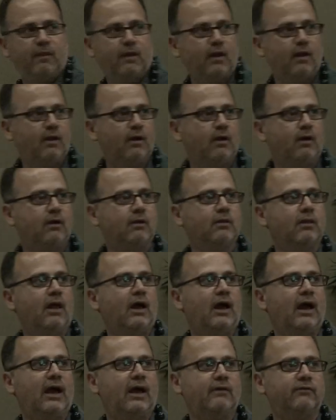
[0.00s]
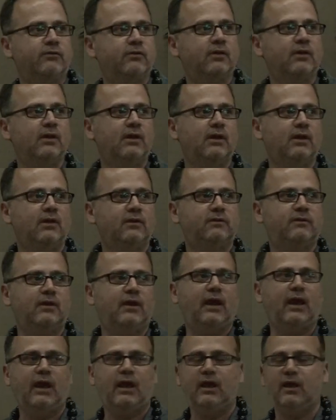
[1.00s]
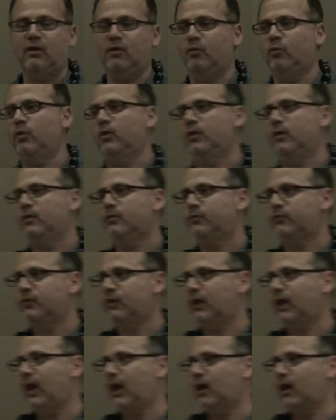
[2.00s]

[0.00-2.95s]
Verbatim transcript: their lives. Today, Williamson